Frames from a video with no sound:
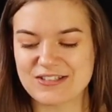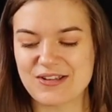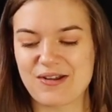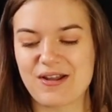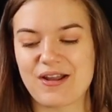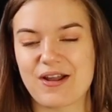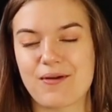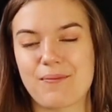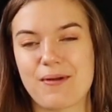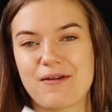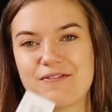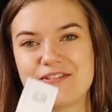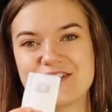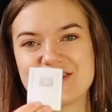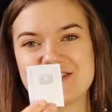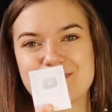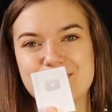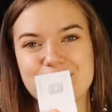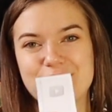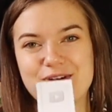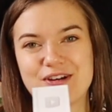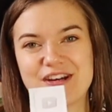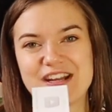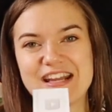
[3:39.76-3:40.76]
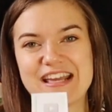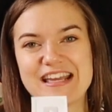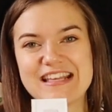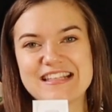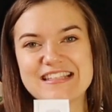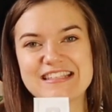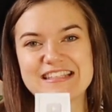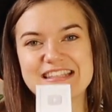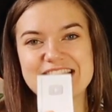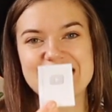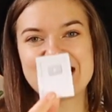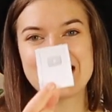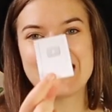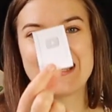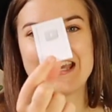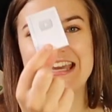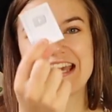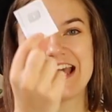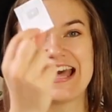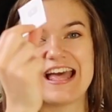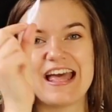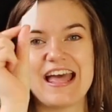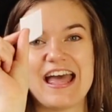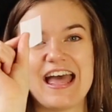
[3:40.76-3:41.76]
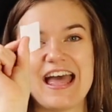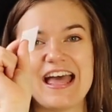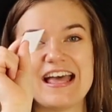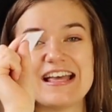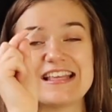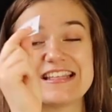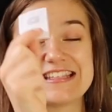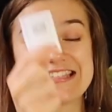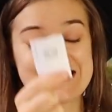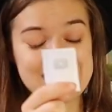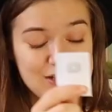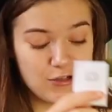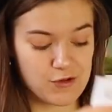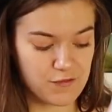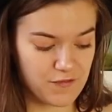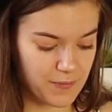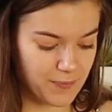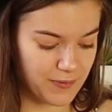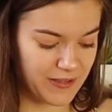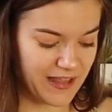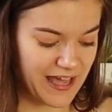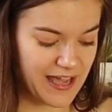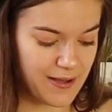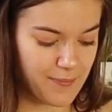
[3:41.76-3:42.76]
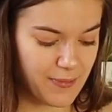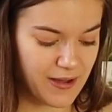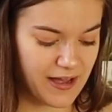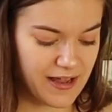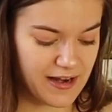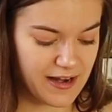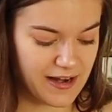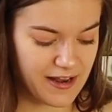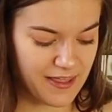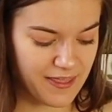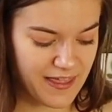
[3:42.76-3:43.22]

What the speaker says: is going on my vision board is the silver play button.